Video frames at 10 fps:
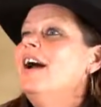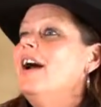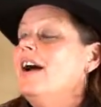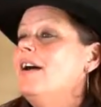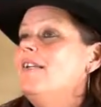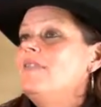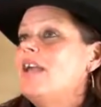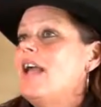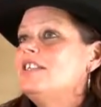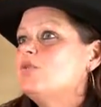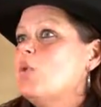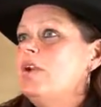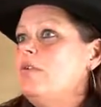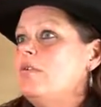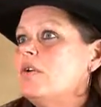It's
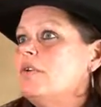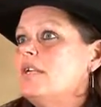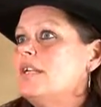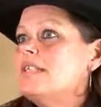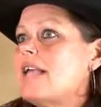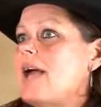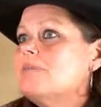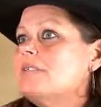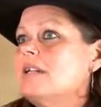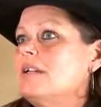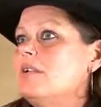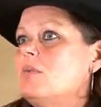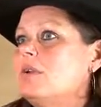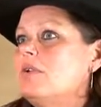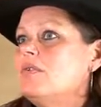wonderful. It's absolutely
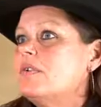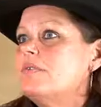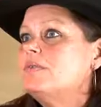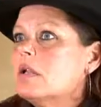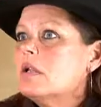wonderful.